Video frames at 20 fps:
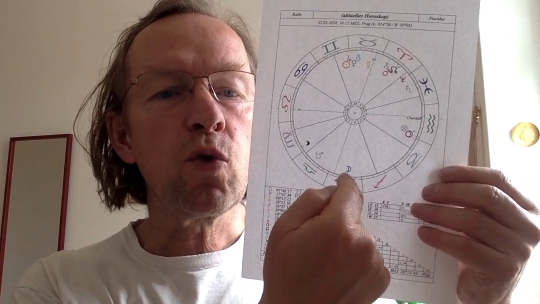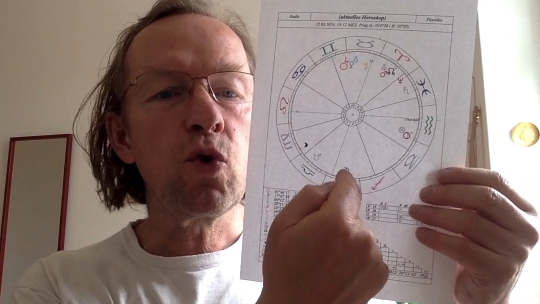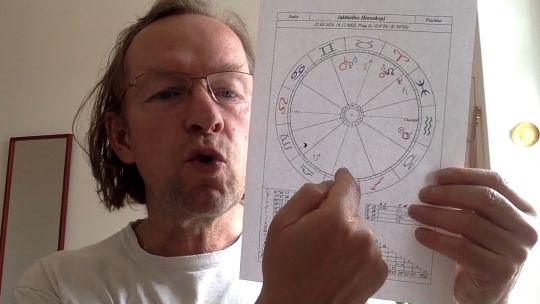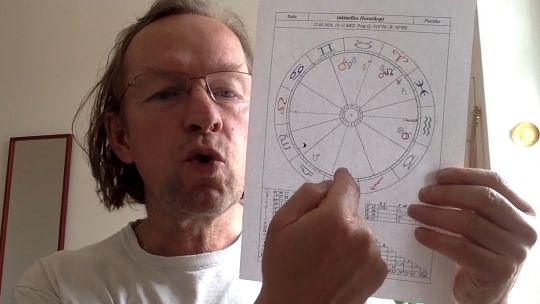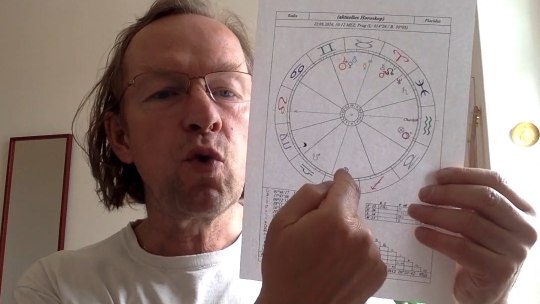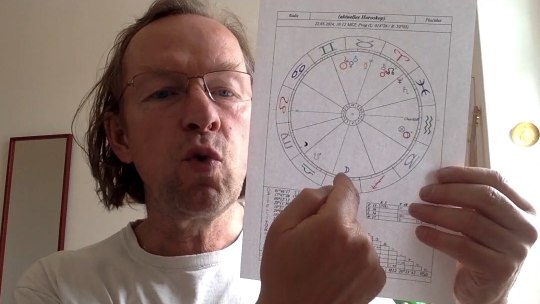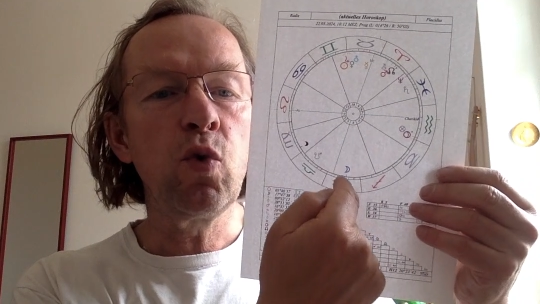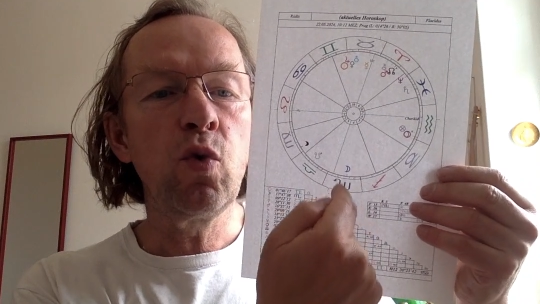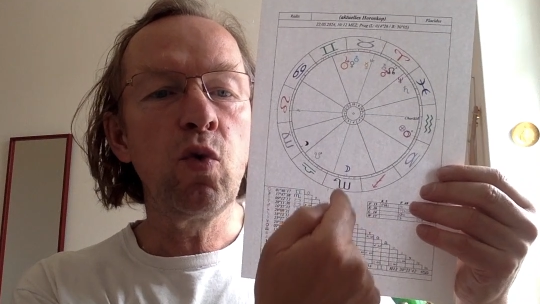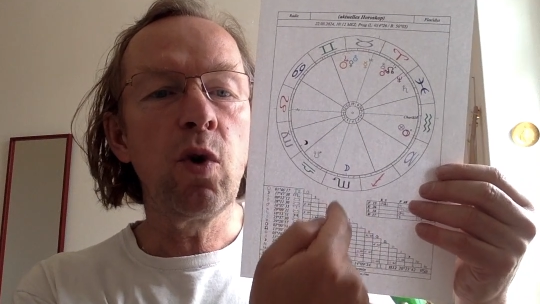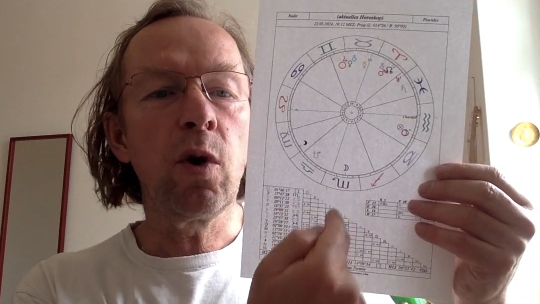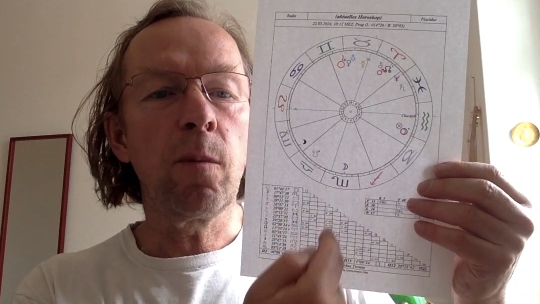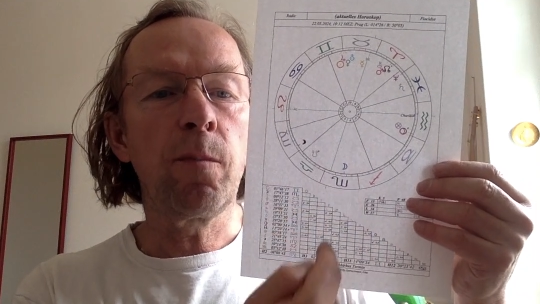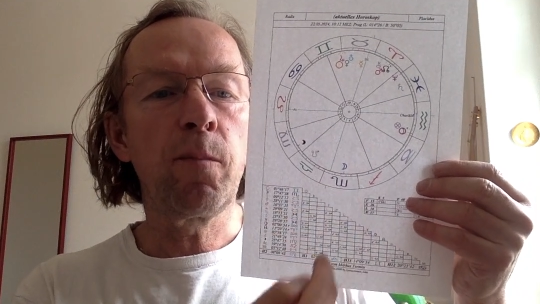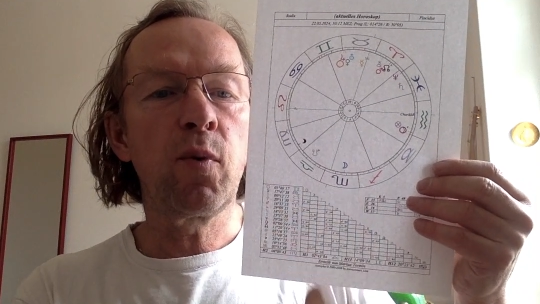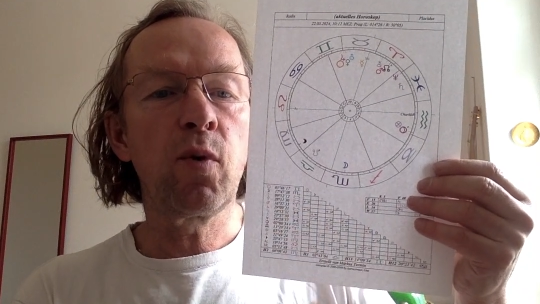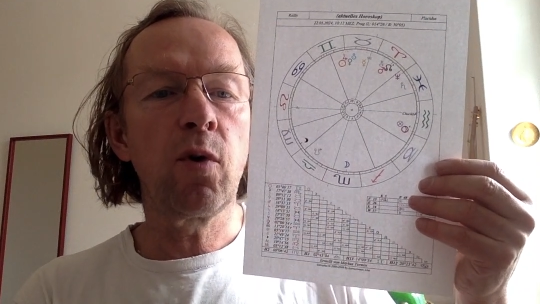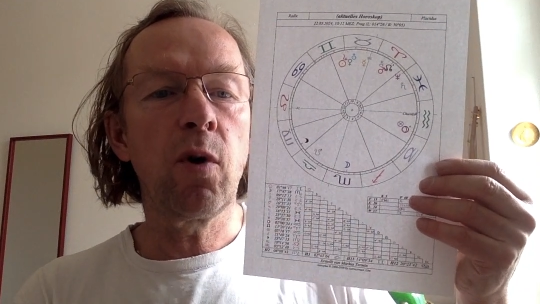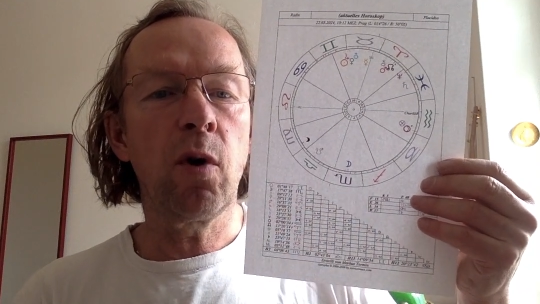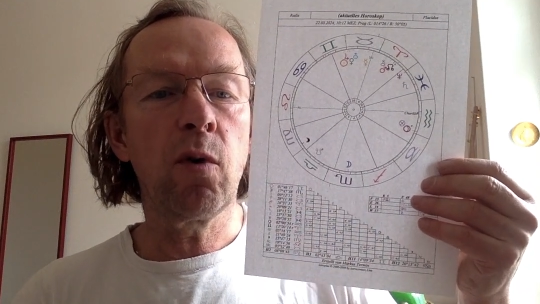do
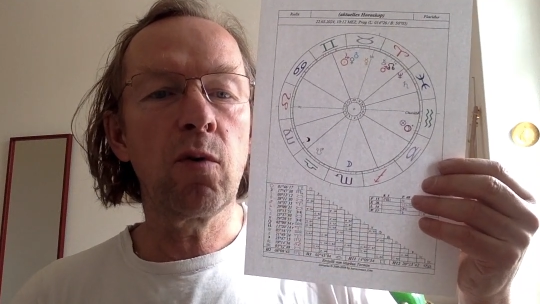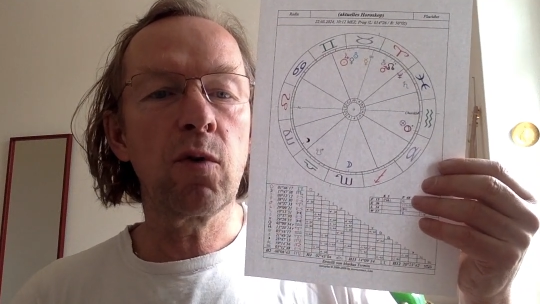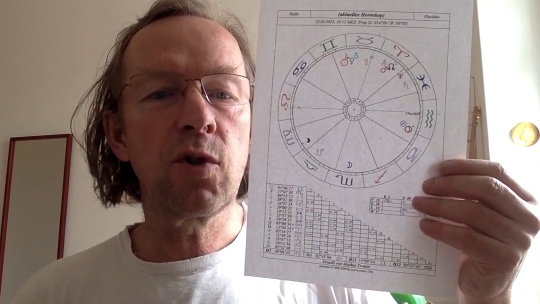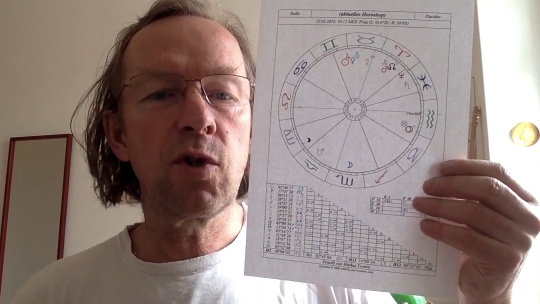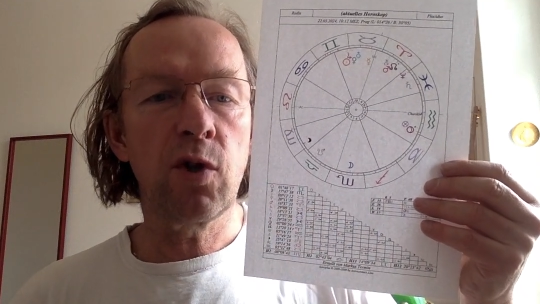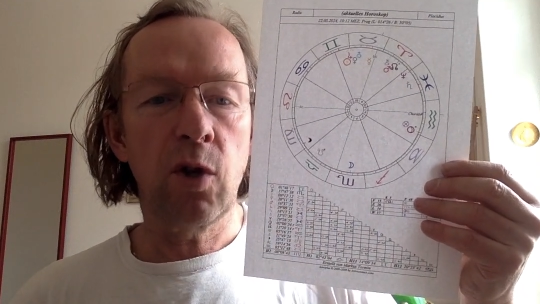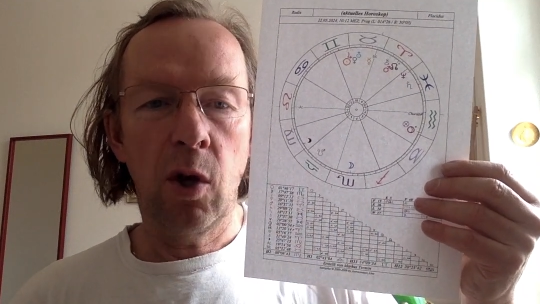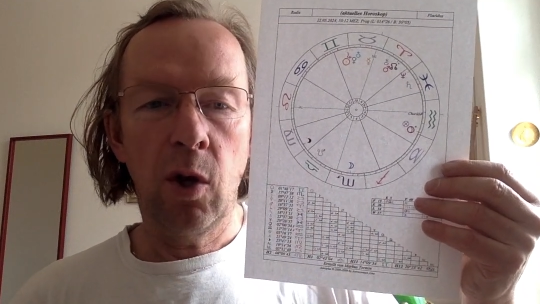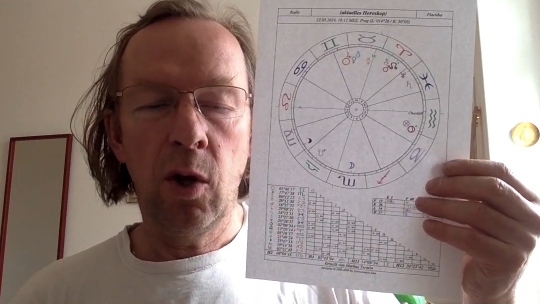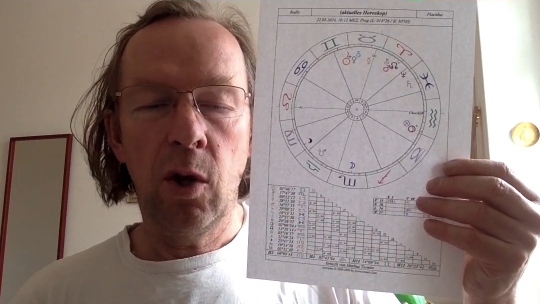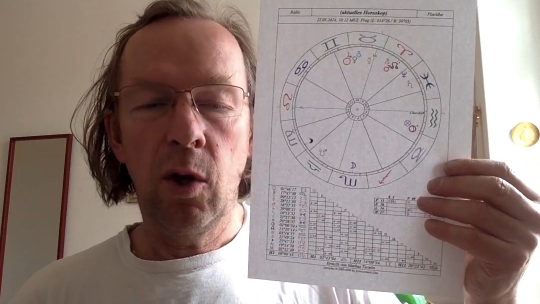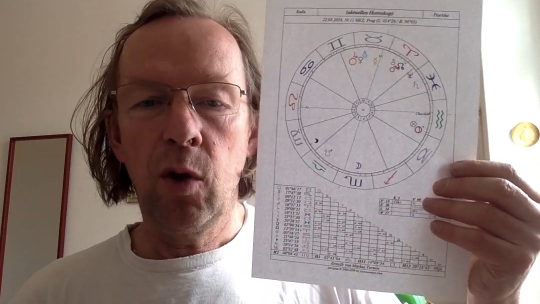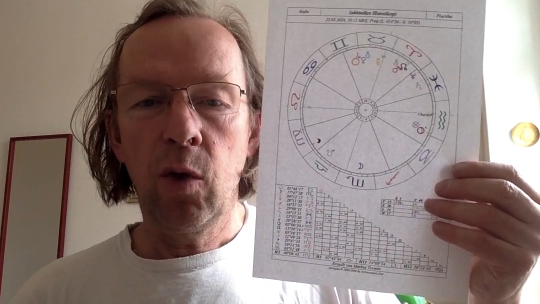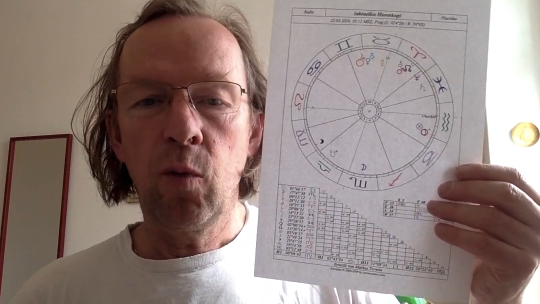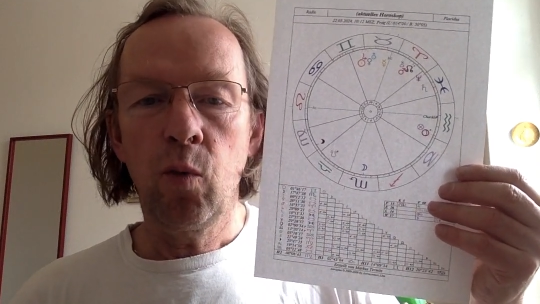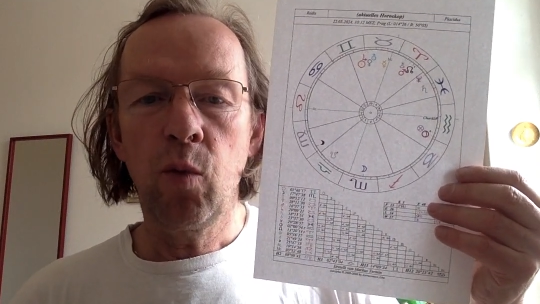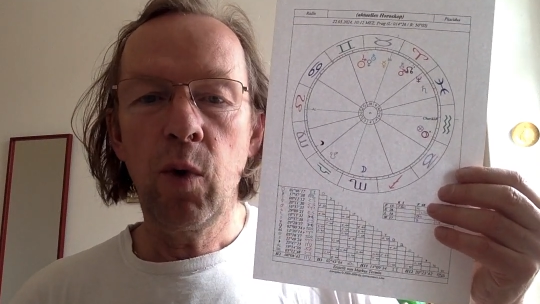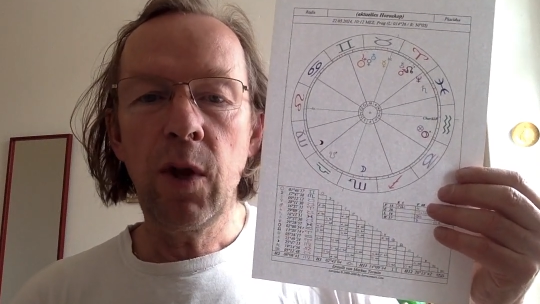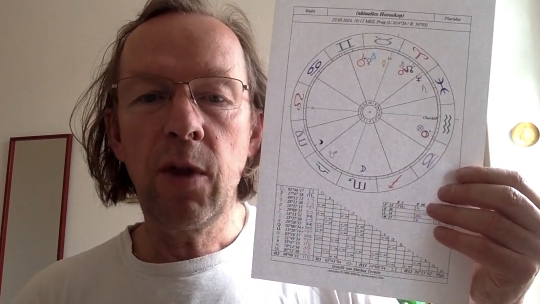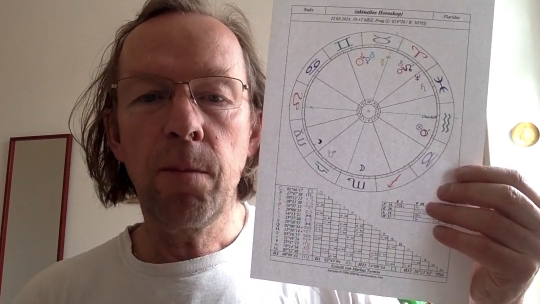approach
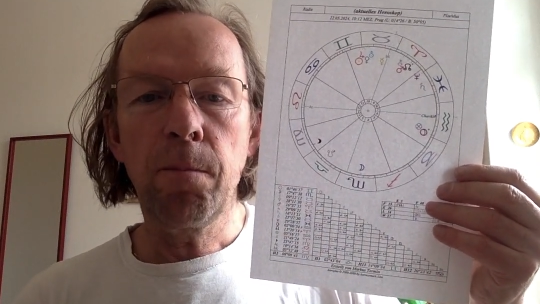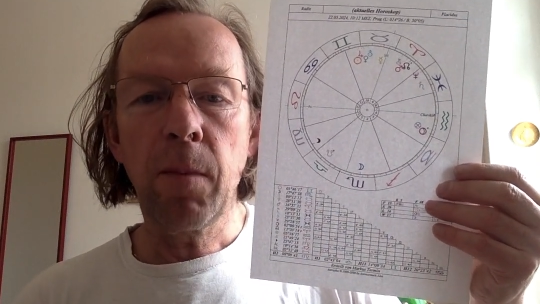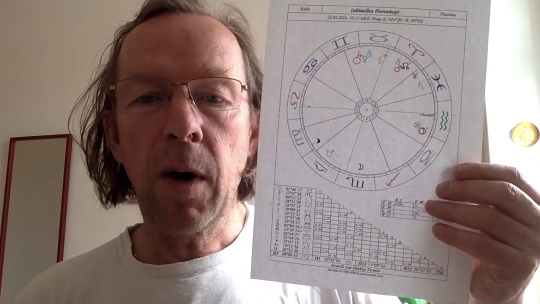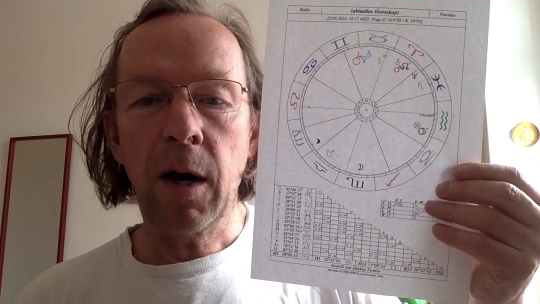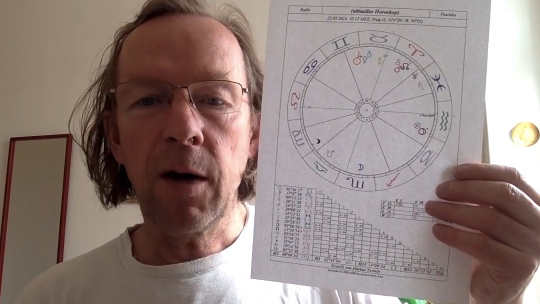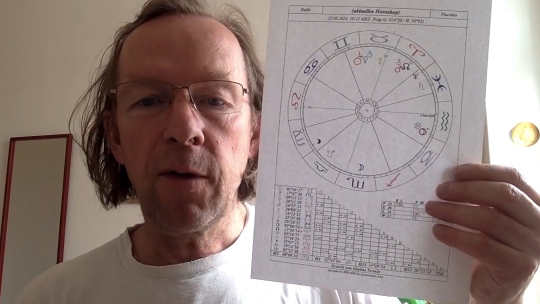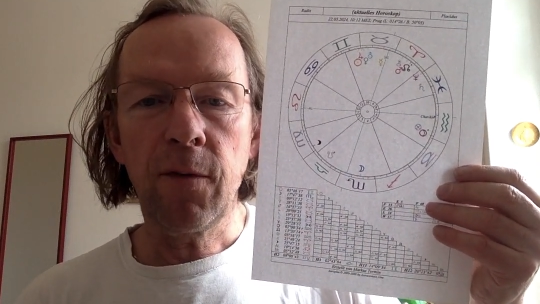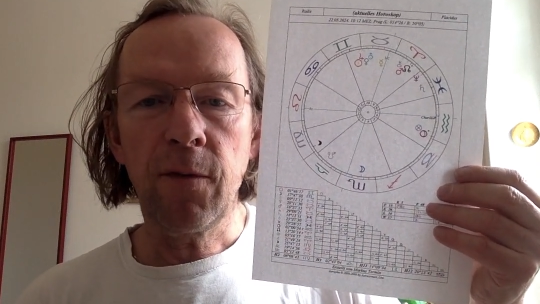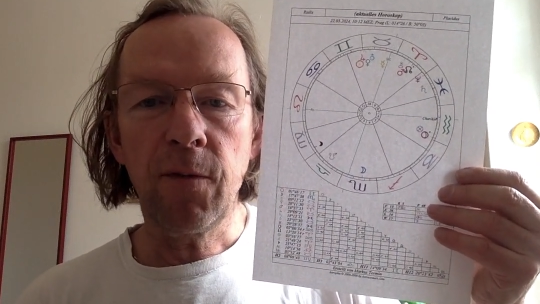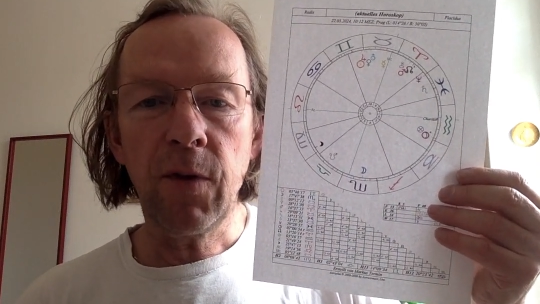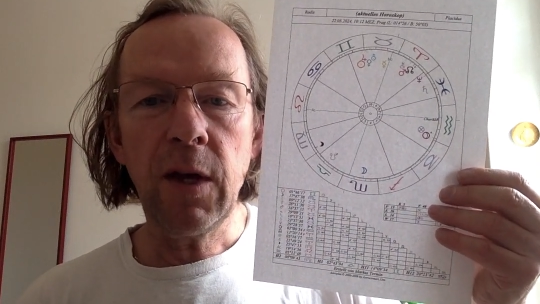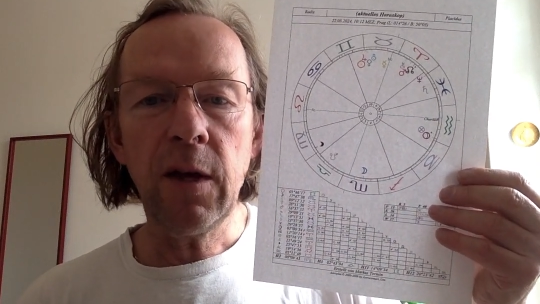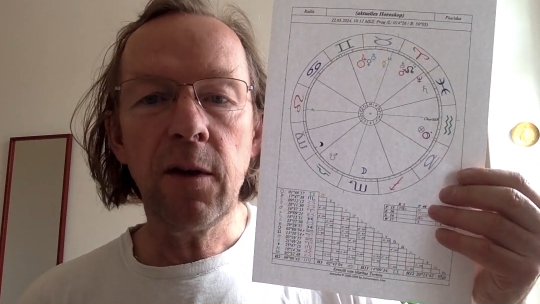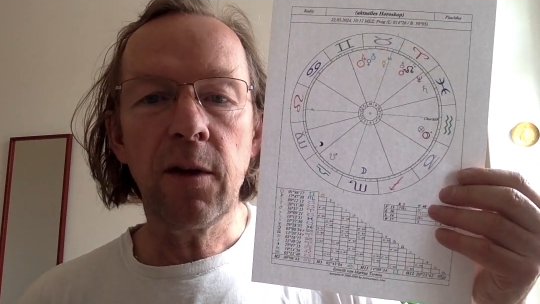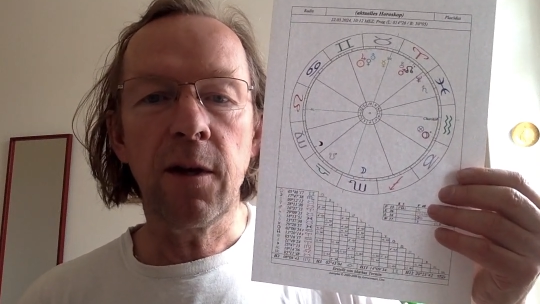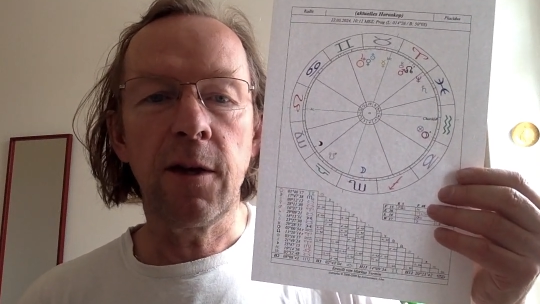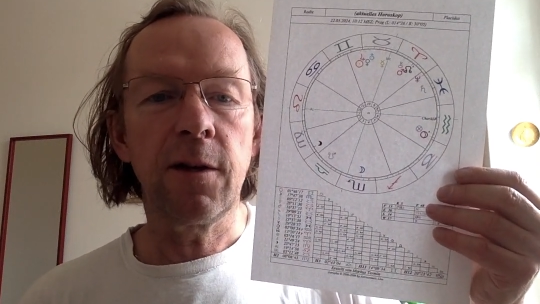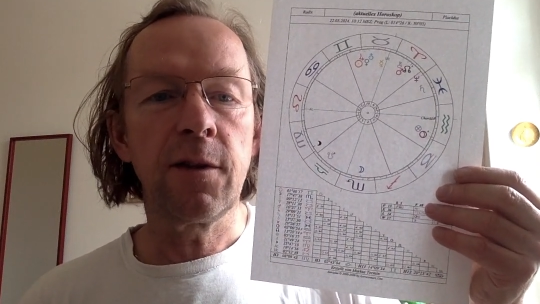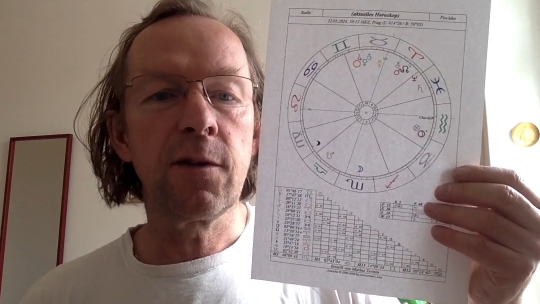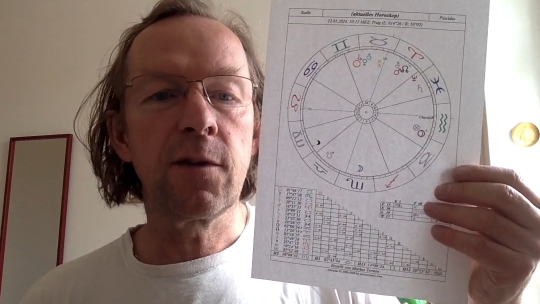with my
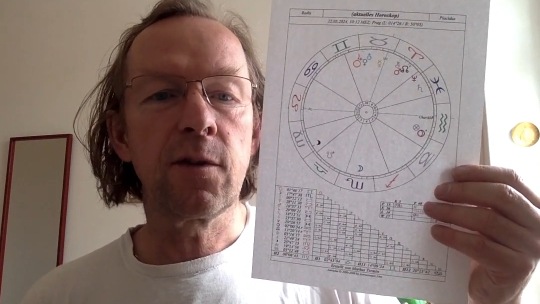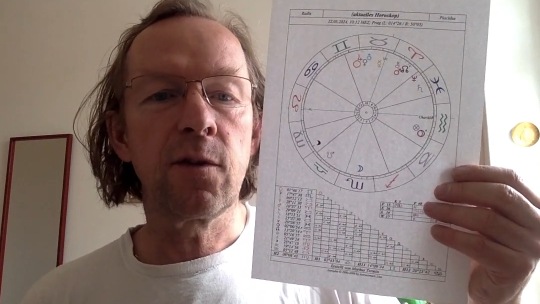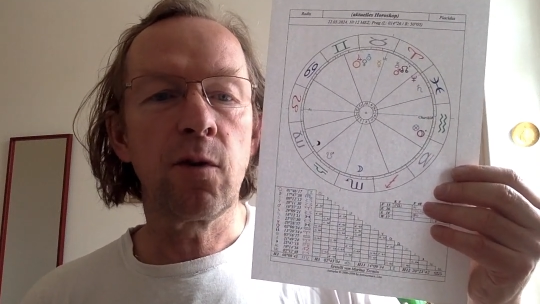feelings,